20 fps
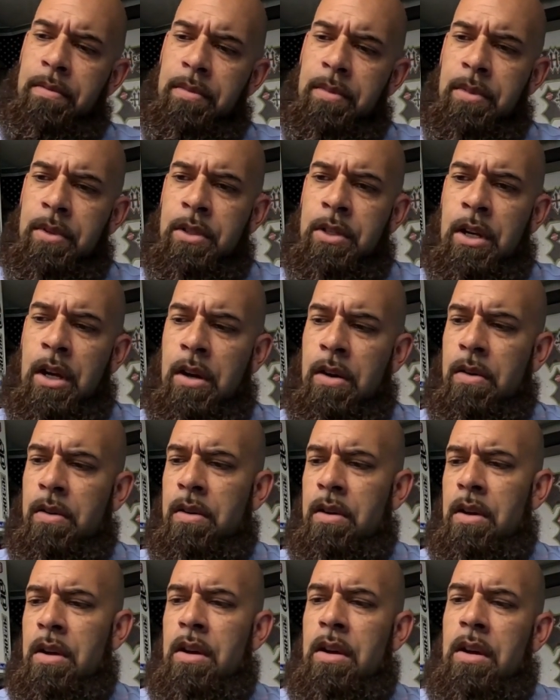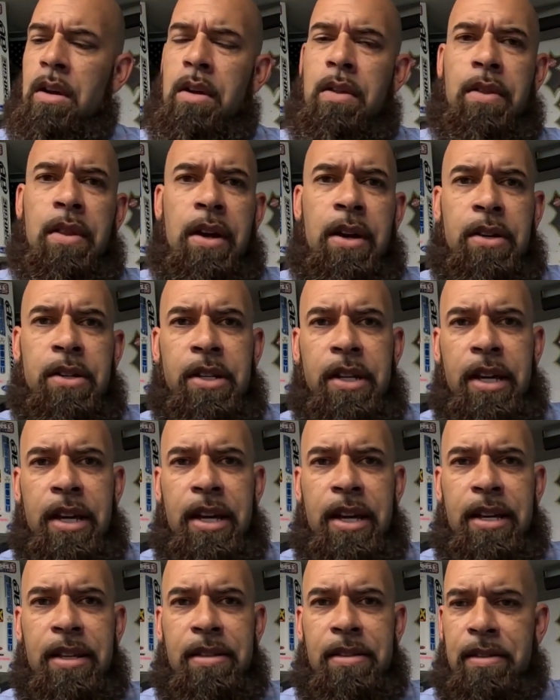So there she
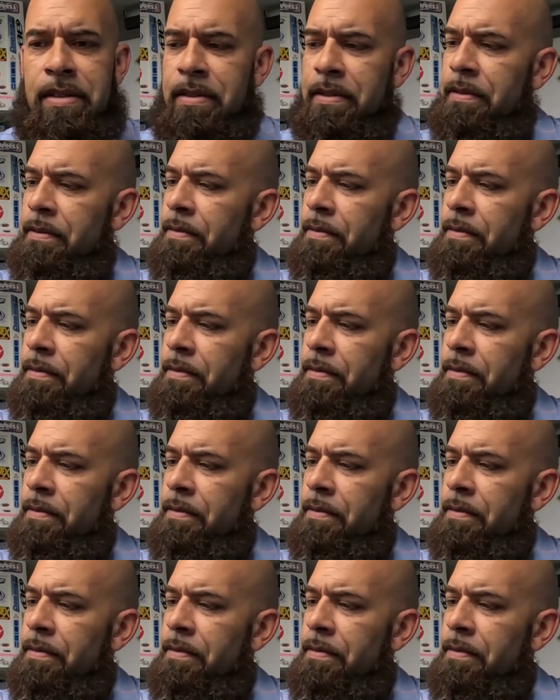is.